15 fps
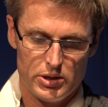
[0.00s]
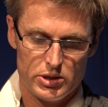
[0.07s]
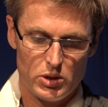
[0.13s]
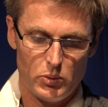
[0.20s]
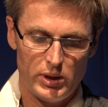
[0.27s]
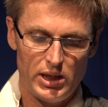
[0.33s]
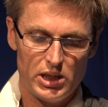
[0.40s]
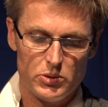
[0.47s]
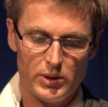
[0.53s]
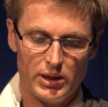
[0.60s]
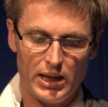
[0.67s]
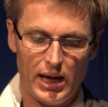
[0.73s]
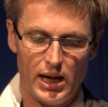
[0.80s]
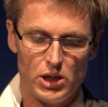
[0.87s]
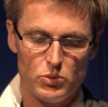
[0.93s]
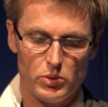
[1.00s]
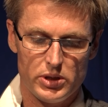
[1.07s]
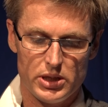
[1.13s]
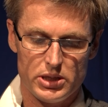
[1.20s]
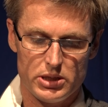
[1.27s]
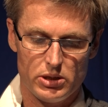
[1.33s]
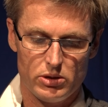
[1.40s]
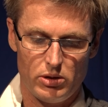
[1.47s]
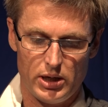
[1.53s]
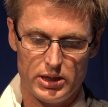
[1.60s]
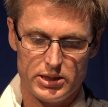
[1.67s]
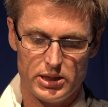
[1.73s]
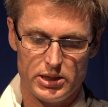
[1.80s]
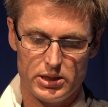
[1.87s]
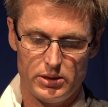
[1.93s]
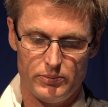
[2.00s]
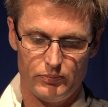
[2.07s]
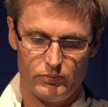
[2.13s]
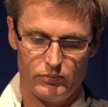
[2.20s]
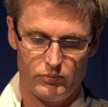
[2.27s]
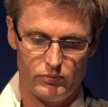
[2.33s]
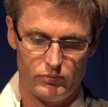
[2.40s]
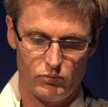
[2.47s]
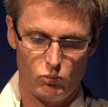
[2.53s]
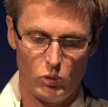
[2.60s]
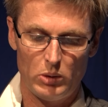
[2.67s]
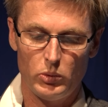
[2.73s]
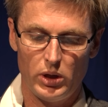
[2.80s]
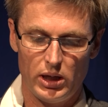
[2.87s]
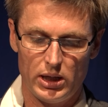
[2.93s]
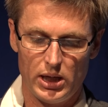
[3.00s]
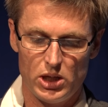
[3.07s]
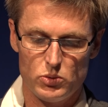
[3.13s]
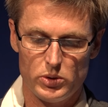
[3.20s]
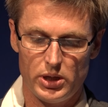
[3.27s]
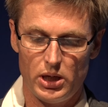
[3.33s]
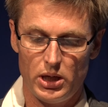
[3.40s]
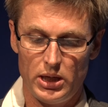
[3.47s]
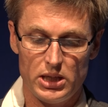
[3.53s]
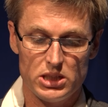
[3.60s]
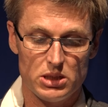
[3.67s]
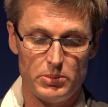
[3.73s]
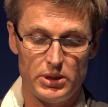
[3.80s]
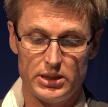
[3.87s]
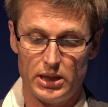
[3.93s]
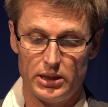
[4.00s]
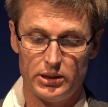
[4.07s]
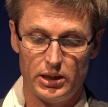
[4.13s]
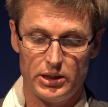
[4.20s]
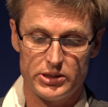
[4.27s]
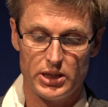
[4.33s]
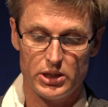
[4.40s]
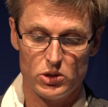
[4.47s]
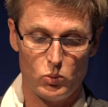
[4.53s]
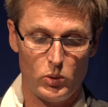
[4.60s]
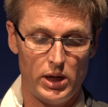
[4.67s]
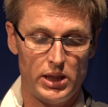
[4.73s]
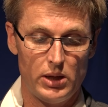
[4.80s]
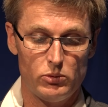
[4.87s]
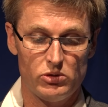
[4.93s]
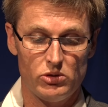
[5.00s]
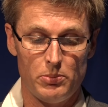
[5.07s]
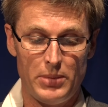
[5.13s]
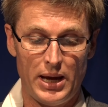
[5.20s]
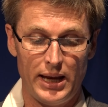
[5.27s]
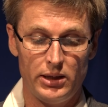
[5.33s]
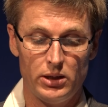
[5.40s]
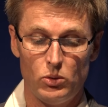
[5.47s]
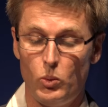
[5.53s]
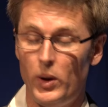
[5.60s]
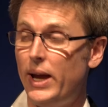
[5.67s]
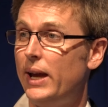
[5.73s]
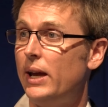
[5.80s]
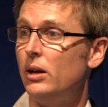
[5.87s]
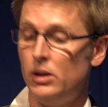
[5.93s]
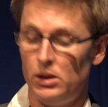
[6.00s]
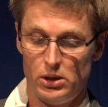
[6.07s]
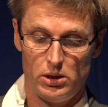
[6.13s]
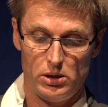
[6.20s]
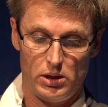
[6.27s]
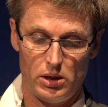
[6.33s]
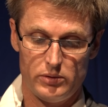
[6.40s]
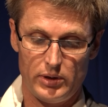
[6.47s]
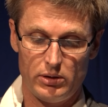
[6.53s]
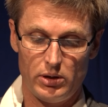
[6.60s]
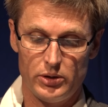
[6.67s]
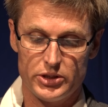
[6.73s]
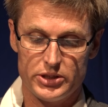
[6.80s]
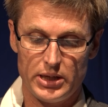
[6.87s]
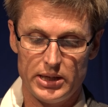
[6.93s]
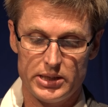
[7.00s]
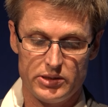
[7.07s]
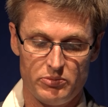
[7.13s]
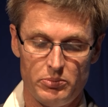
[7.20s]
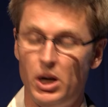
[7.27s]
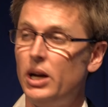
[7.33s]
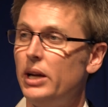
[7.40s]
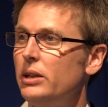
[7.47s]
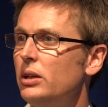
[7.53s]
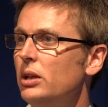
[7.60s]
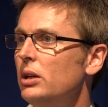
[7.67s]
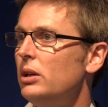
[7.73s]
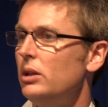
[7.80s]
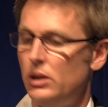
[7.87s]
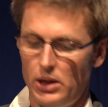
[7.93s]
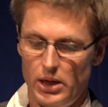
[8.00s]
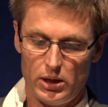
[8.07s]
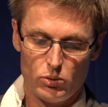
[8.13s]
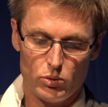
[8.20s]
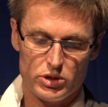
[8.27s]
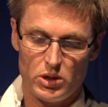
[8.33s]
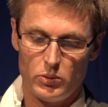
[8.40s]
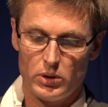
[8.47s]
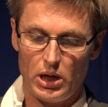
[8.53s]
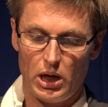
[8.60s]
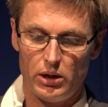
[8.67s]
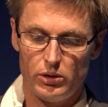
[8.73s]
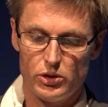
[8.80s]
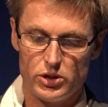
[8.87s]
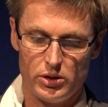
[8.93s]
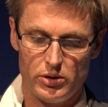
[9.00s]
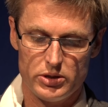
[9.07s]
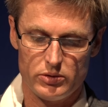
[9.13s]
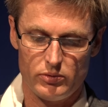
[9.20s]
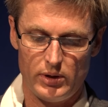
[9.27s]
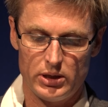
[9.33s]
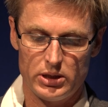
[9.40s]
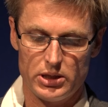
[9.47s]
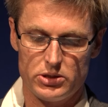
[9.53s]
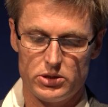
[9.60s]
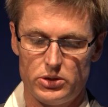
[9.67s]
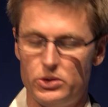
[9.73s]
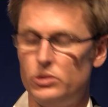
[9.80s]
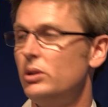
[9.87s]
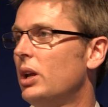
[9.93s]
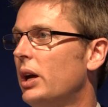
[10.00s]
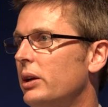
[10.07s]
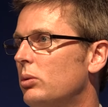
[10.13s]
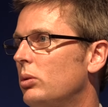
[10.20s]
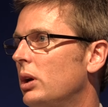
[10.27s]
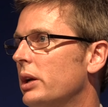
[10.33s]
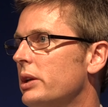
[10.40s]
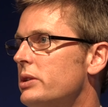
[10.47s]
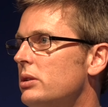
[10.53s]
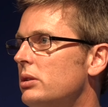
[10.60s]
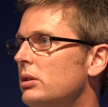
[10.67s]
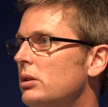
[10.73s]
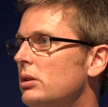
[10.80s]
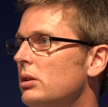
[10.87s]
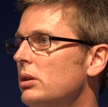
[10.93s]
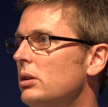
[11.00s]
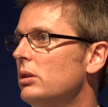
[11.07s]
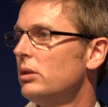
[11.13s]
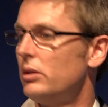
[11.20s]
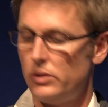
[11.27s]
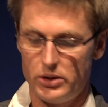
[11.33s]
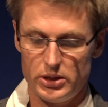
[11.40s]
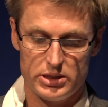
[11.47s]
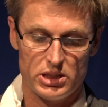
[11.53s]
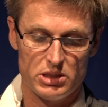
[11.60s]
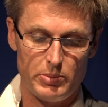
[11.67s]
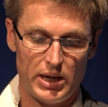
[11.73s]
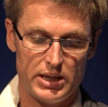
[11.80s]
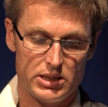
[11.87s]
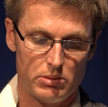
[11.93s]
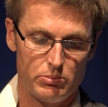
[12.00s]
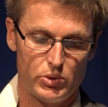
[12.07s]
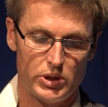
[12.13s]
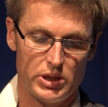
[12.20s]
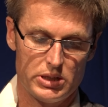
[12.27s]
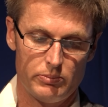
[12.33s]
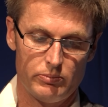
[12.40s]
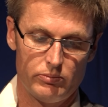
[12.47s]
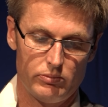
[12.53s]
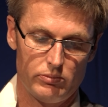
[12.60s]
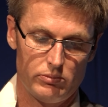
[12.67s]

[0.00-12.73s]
So we need to engage with this crisis. When we engage with it, it needs to be done in such a way that we remain aware of our own states of mind and also encourage those around us to do likewise. This is basic Buddhism.